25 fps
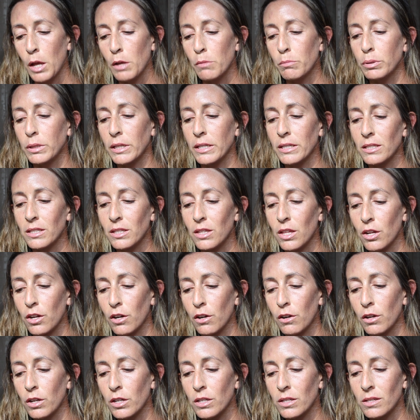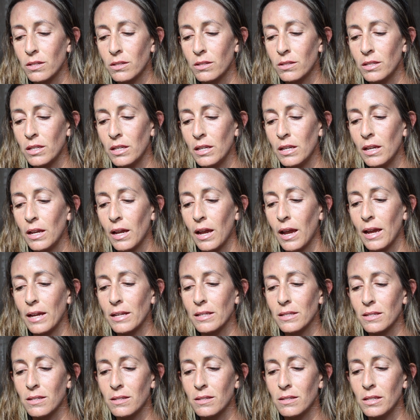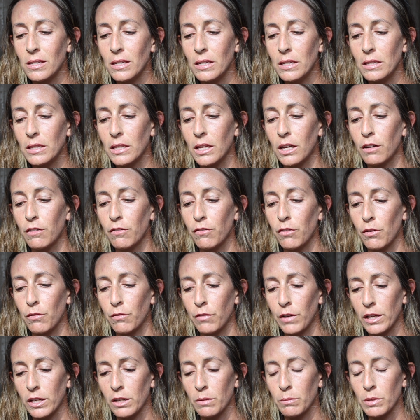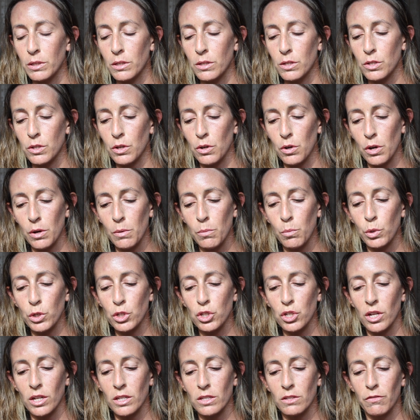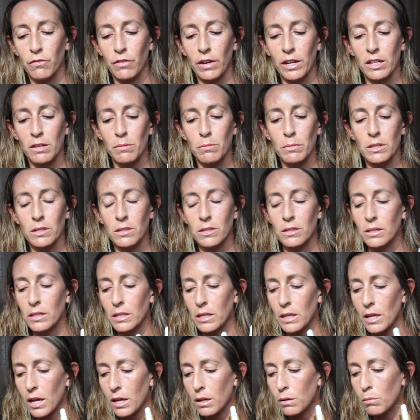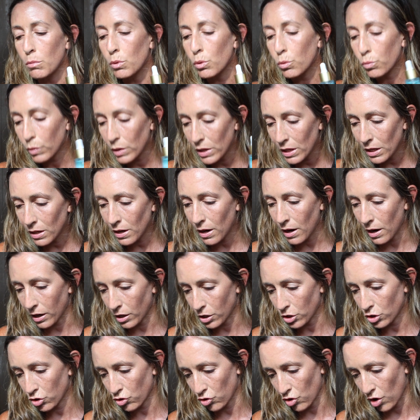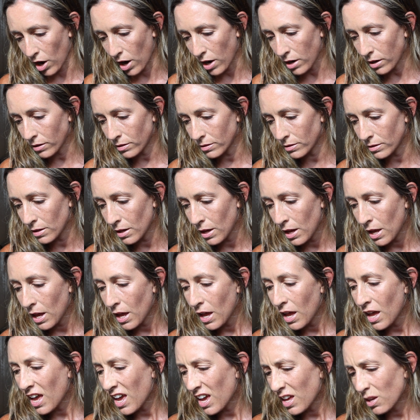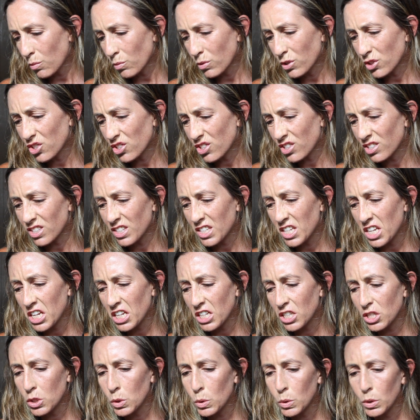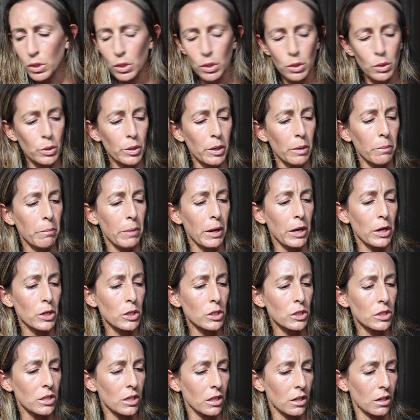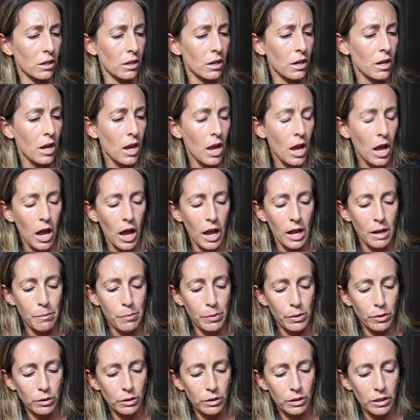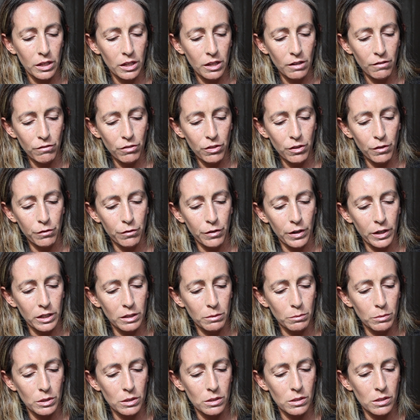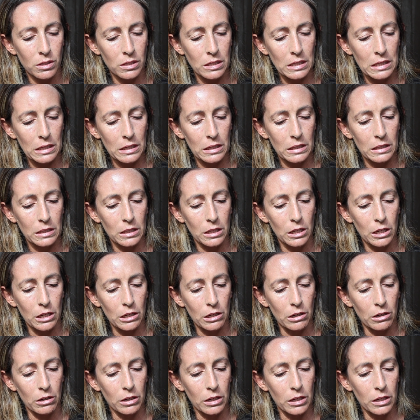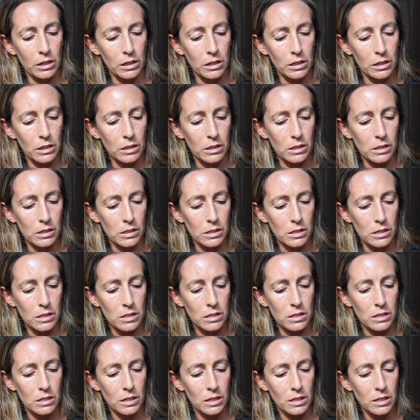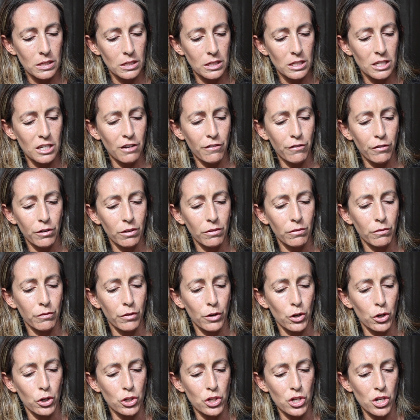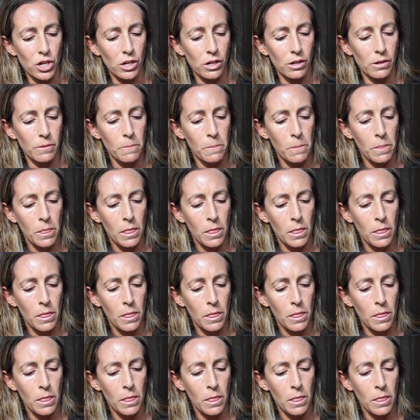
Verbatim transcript: plus their C and C Love Vitamin Serum, which has vitamin C and marine extracts. And we'll just like do a little comparison. I believe the vitamin C in here is, it's a different version.